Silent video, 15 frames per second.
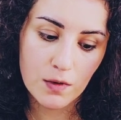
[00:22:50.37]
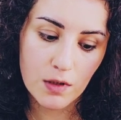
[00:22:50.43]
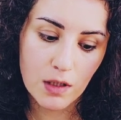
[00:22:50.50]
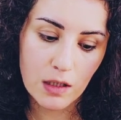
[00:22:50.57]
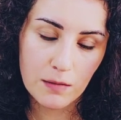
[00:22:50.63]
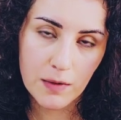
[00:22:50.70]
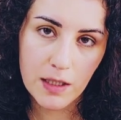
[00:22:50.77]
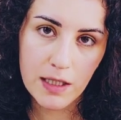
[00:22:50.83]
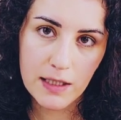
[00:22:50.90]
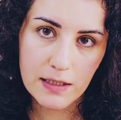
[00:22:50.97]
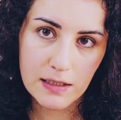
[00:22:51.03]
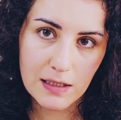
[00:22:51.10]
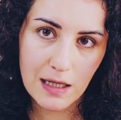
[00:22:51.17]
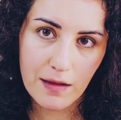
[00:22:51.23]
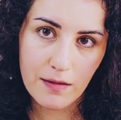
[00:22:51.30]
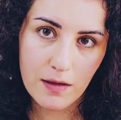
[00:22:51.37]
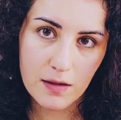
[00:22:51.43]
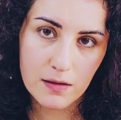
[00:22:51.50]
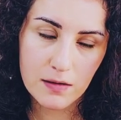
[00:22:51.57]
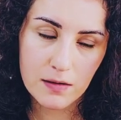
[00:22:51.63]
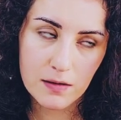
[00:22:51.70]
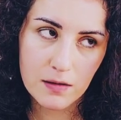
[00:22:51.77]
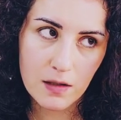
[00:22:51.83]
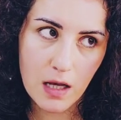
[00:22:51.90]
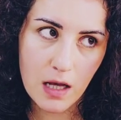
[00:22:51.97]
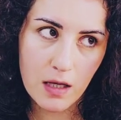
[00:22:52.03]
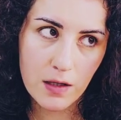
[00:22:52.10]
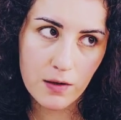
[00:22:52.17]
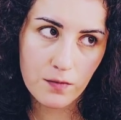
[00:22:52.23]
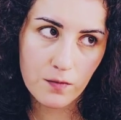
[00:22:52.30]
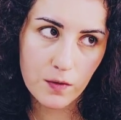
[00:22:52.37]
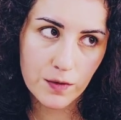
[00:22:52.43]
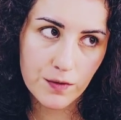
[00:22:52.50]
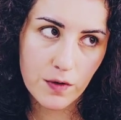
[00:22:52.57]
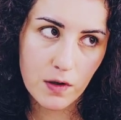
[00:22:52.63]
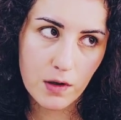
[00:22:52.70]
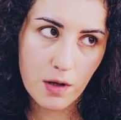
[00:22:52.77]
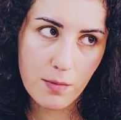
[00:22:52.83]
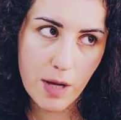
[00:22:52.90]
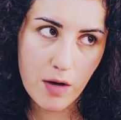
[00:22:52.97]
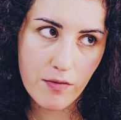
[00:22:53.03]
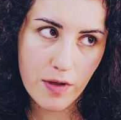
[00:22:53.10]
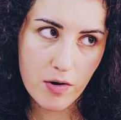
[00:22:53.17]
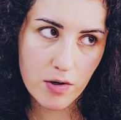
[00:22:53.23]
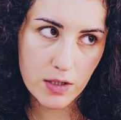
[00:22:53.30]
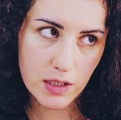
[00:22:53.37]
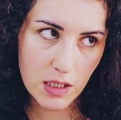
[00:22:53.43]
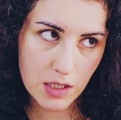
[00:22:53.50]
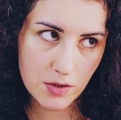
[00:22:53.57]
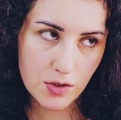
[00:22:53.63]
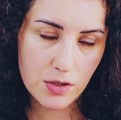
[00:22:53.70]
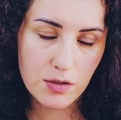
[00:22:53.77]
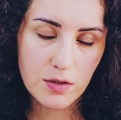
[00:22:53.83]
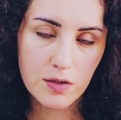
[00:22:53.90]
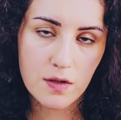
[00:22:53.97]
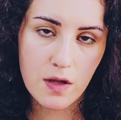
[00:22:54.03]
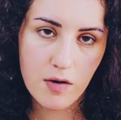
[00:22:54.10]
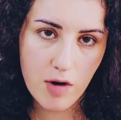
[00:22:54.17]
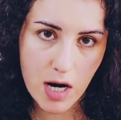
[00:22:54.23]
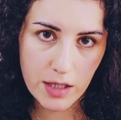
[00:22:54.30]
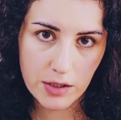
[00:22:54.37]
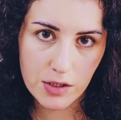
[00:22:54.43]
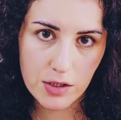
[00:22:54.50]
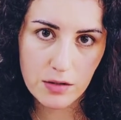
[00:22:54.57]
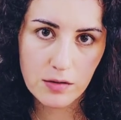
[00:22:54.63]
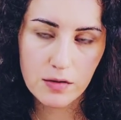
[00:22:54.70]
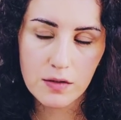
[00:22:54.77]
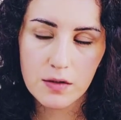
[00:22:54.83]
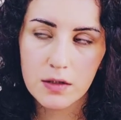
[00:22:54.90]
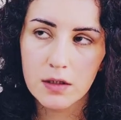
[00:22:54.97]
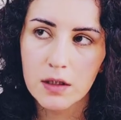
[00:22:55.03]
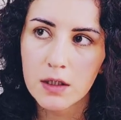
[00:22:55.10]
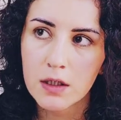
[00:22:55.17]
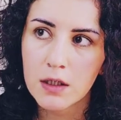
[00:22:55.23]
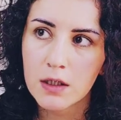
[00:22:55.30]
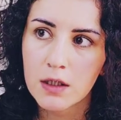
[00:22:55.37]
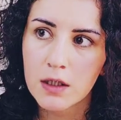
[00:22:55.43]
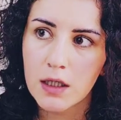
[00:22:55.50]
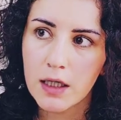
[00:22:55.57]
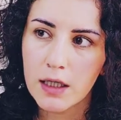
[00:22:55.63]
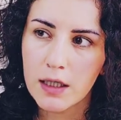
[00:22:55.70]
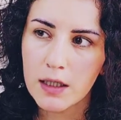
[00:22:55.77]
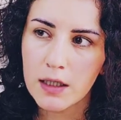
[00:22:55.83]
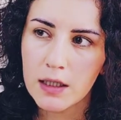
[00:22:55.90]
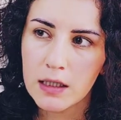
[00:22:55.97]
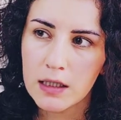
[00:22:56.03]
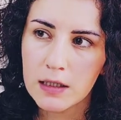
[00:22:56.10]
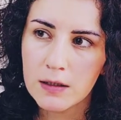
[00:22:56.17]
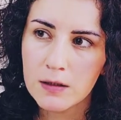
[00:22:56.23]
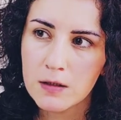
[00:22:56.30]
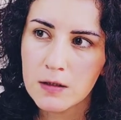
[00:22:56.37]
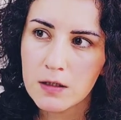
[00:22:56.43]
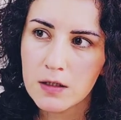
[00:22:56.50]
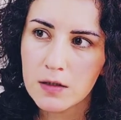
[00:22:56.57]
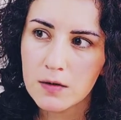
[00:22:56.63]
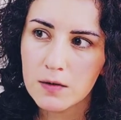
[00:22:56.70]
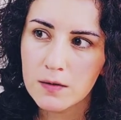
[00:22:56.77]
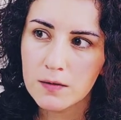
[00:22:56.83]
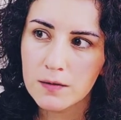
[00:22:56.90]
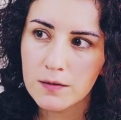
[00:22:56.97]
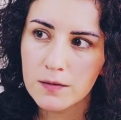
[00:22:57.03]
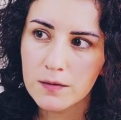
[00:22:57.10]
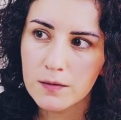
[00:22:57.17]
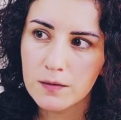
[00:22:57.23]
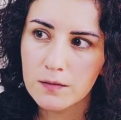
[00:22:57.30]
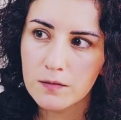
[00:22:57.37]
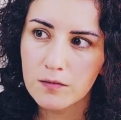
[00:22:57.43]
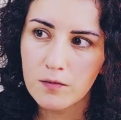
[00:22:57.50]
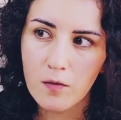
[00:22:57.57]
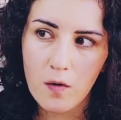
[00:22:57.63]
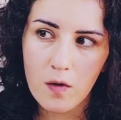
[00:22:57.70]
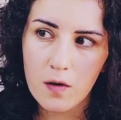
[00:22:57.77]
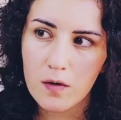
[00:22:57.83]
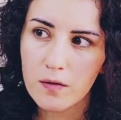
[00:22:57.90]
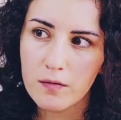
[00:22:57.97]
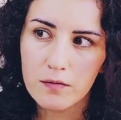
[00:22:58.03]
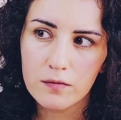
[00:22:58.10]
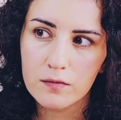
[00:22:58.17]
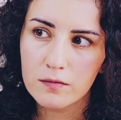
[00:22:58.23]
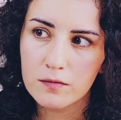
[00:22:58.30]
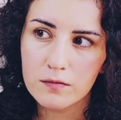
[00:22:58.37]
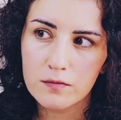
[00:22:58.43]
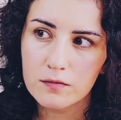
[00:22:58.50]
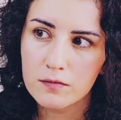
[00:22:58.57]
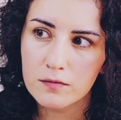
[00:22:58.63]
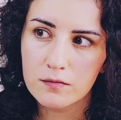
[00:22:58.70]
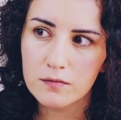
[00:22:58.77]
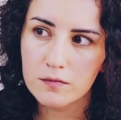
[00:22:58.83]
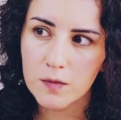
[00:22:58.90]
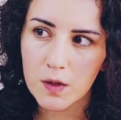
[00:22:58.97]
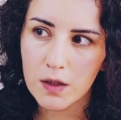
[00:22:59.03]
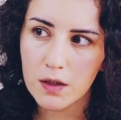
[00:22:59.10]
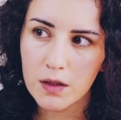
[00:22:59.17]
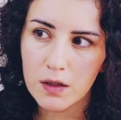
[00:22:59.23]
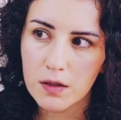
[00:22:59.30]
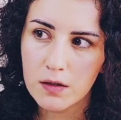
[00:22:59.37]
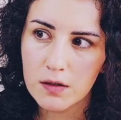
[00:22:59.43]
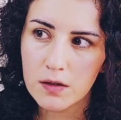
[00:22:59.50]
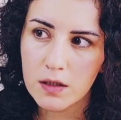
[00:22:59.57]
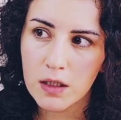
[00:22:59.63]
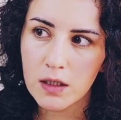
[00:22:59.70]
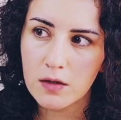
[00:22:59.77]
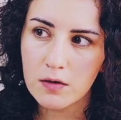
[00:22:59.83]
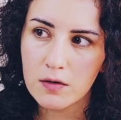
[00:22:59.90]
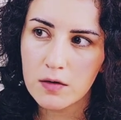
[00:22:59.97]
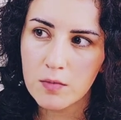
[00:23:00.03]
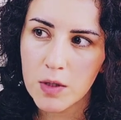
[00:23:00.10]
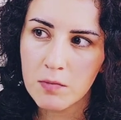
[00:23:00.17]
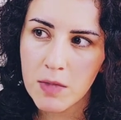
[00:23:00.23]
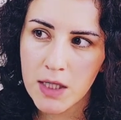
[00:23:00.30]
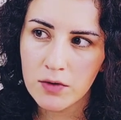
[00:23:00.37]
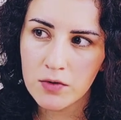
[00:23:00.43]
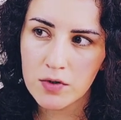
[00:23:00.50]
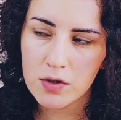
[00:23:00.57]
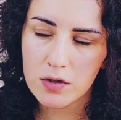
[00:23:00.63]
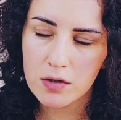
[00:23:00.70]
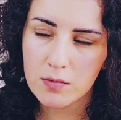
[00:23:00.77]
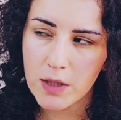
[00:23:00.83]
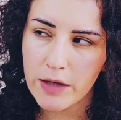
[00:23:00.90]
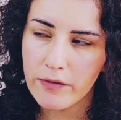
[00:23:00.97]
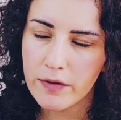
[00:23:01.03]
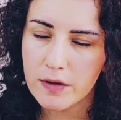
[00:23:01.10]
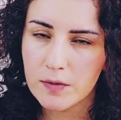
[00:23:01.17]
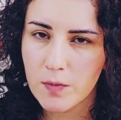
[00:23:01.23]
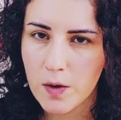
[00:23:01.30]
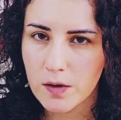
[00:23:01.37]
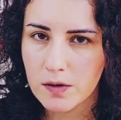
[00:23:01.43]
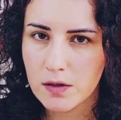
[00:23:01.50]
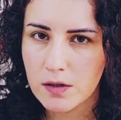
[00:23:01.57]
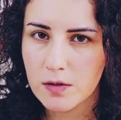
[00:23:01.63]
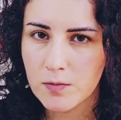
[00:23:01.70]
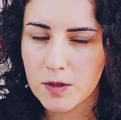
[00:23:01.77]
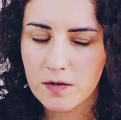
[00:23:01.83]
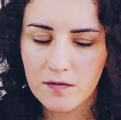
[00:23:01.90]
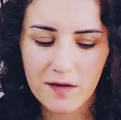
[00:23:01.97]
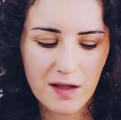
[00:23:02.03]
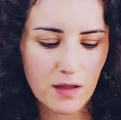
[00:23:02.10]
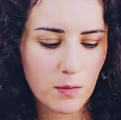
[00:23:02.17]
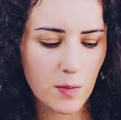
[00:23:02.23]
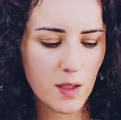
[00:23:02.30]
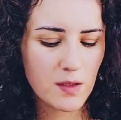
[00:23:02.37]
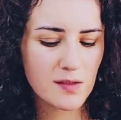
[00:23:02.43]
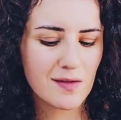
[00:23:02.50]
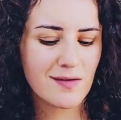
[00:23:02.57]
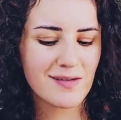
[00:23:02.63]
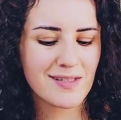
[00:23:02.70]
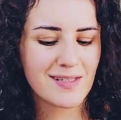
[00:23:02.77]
I'm gonna extend this and we'll talk about their intentions, their actions, and what is needed to be mentioned about this person specifically, because there's